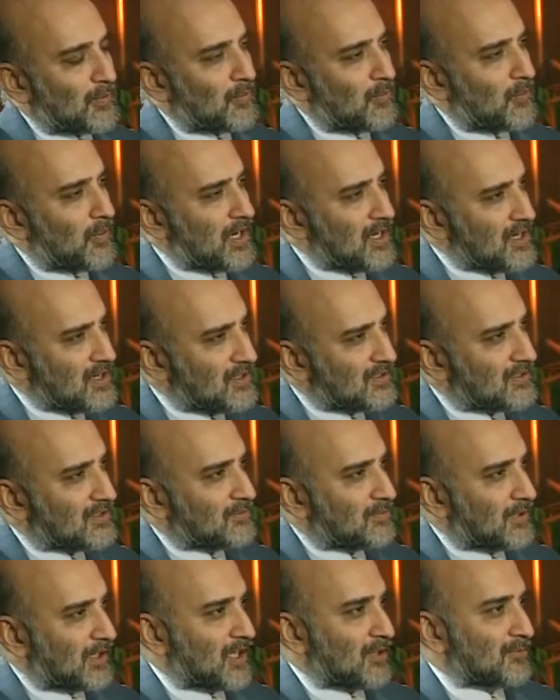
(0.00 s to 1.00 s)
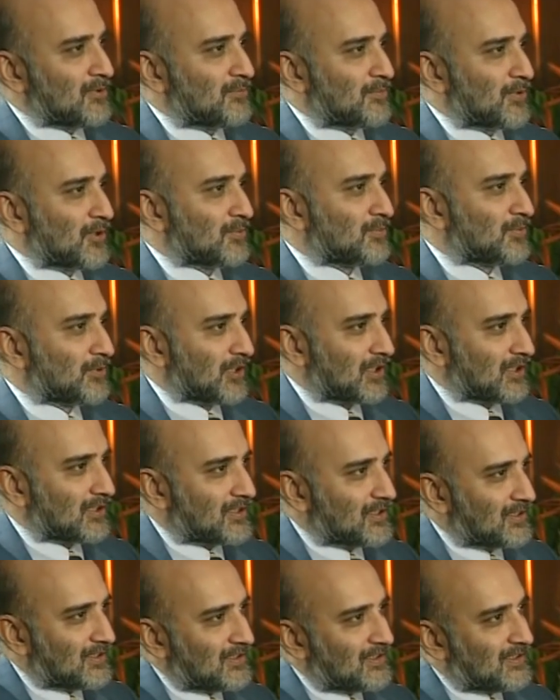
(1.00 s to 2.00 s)
When does it become
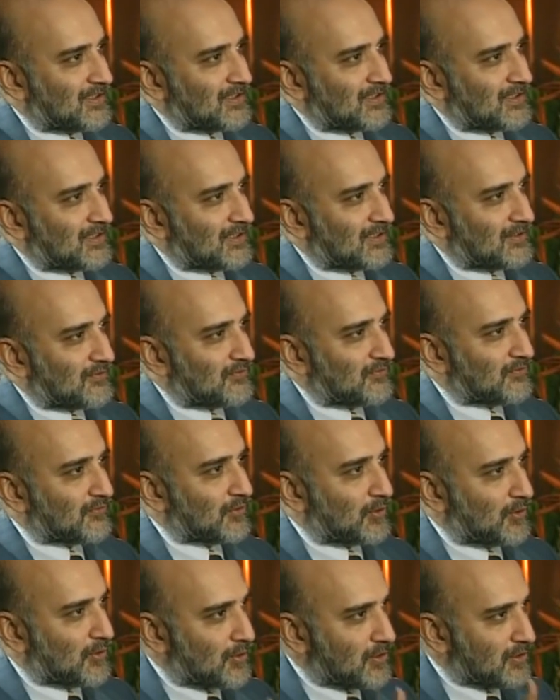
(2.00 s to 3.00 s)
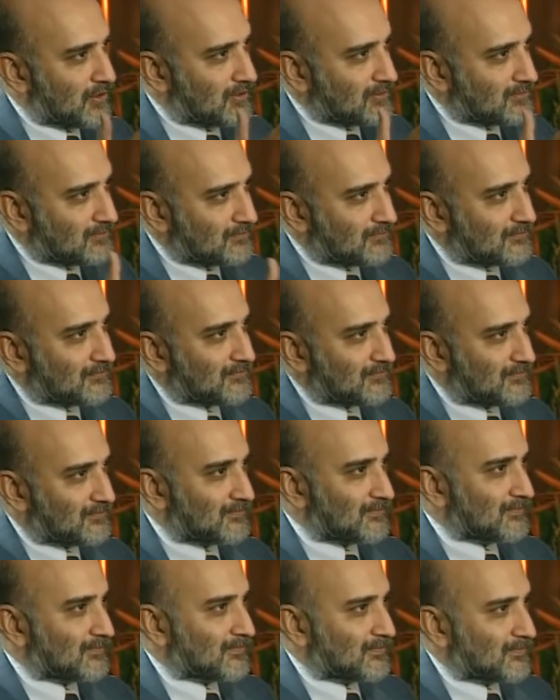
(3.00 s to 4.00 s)
appropriate for
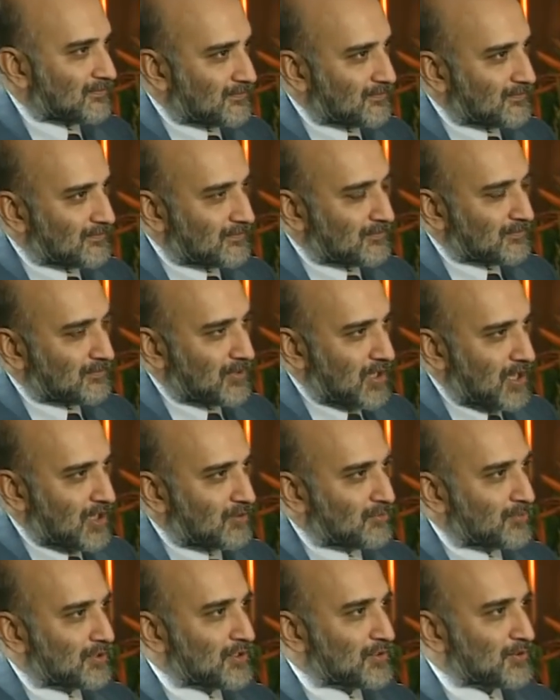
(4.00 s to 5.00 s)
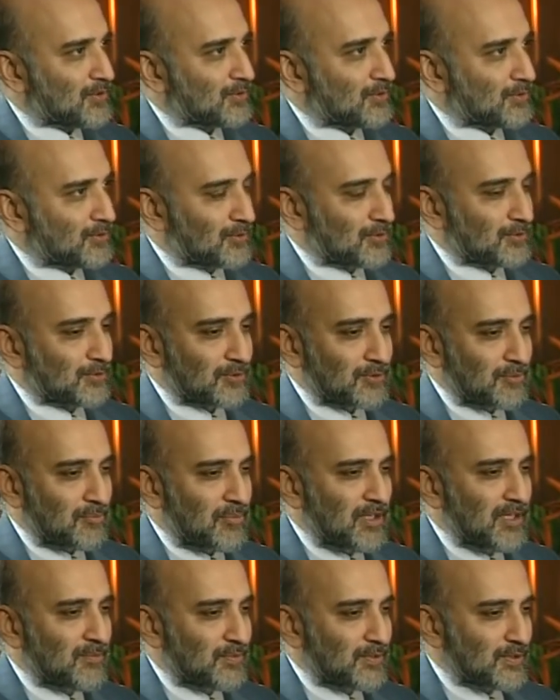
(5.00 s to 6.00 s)
Parliament or the
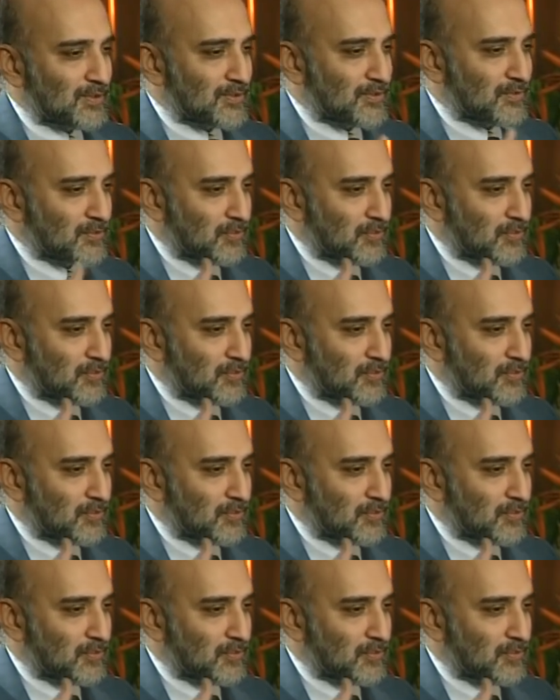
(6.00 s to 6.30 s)
people's